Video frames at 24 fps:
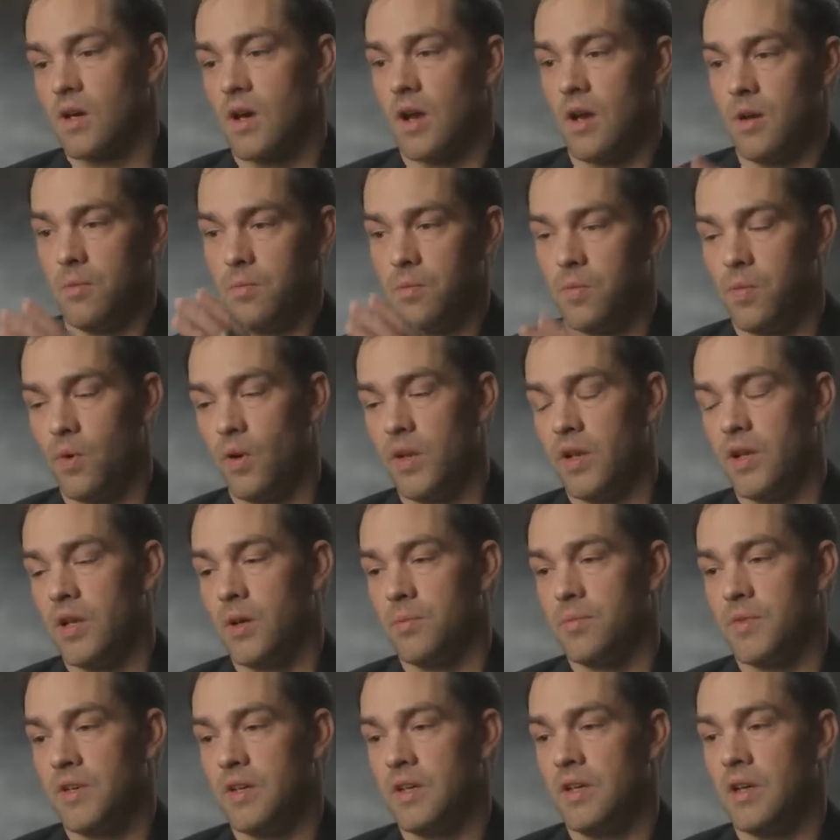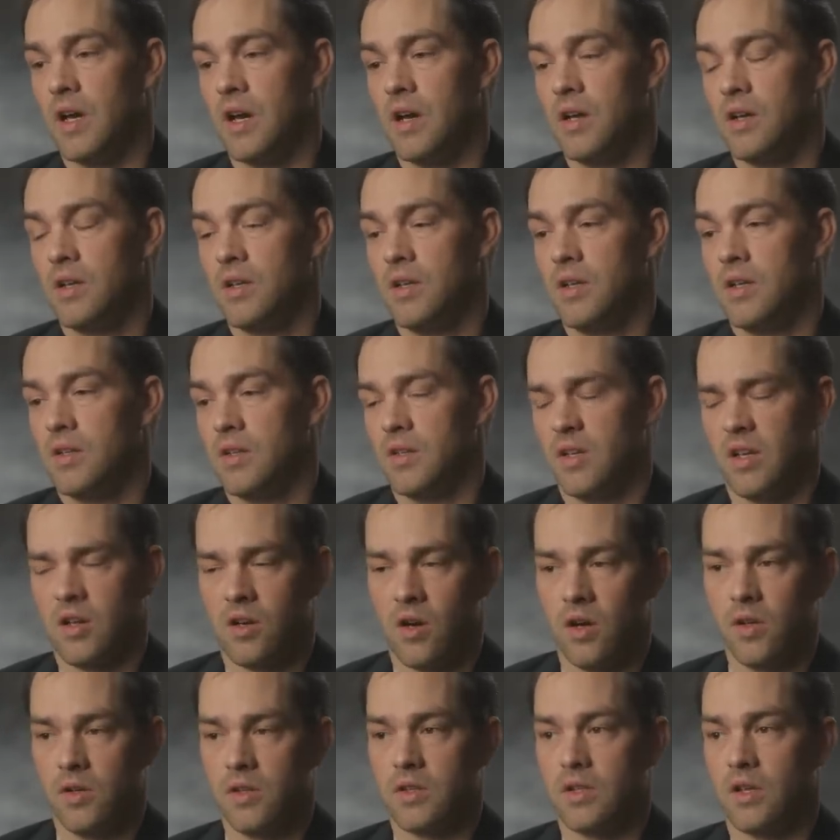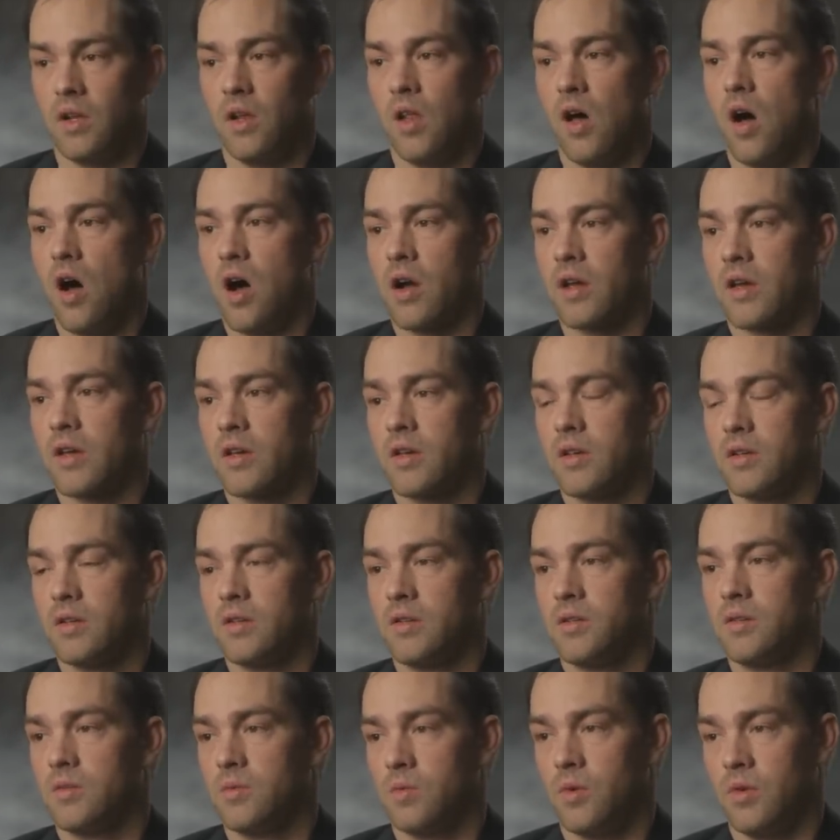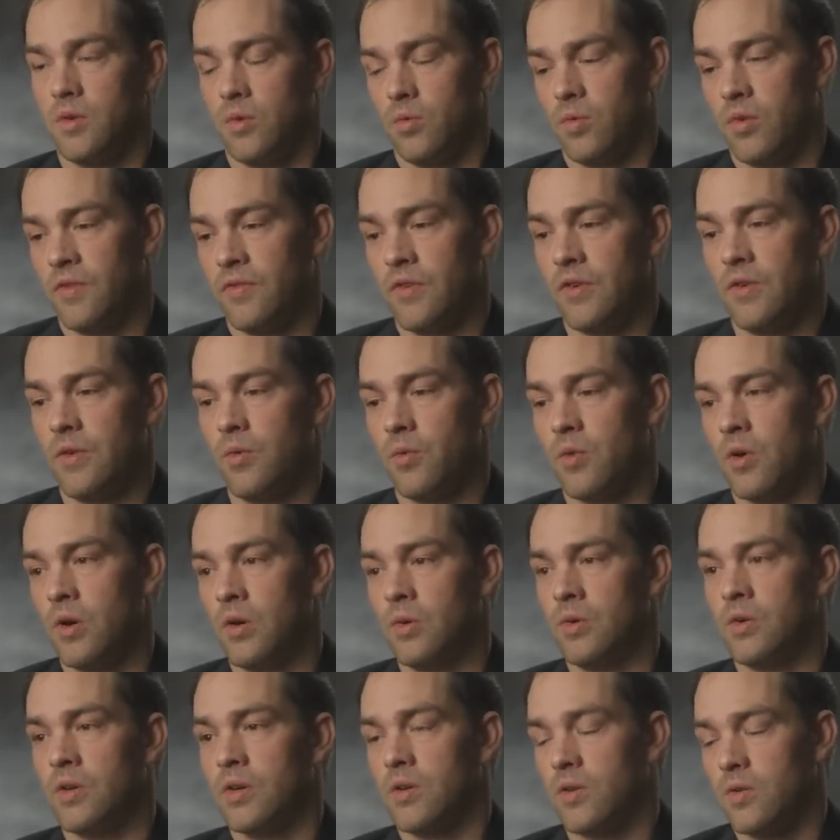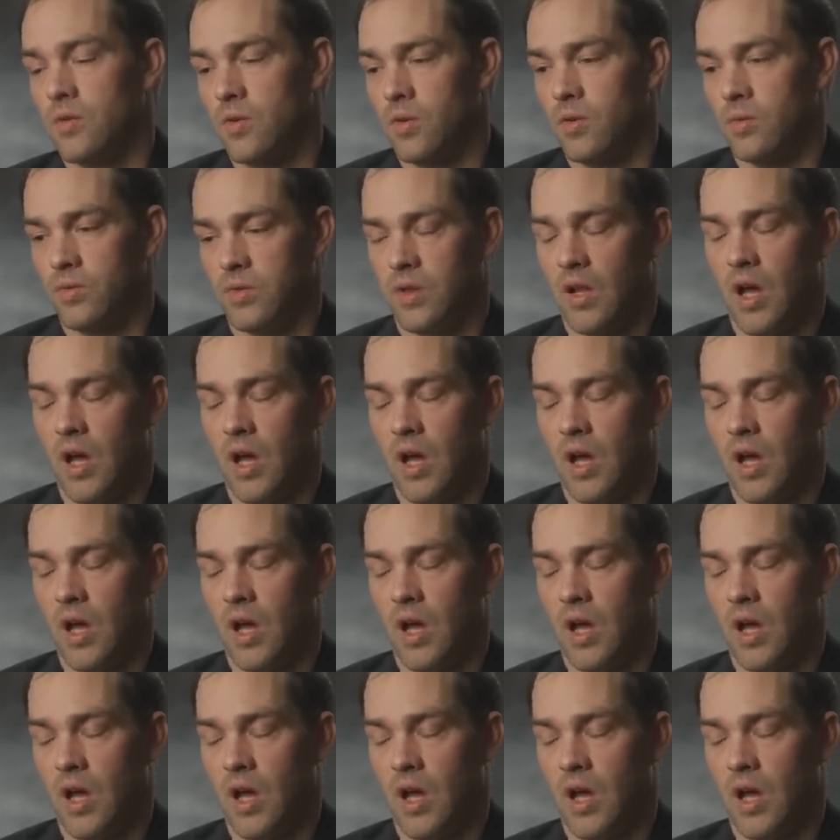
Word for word: Kind of pointing up the, they called it the lock, where the river and the road, or